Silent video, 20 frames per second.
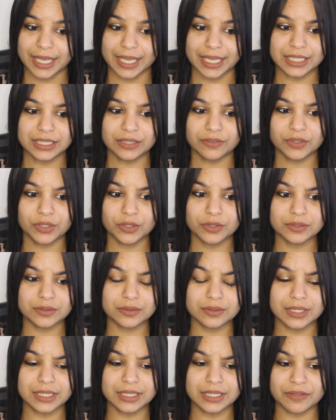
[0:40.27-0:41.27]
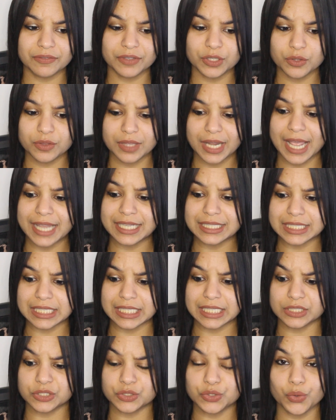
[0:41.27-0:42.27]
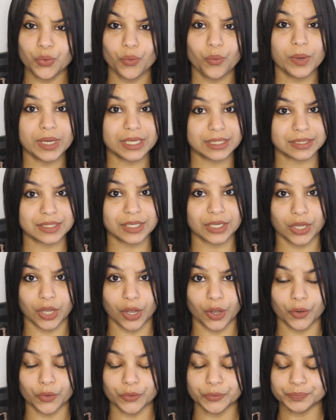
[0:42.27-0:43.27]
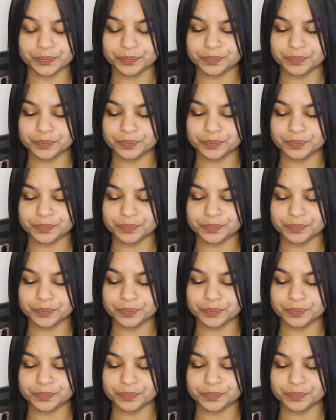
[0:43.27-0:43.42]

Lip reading: in the video that I did 2 weeks ago,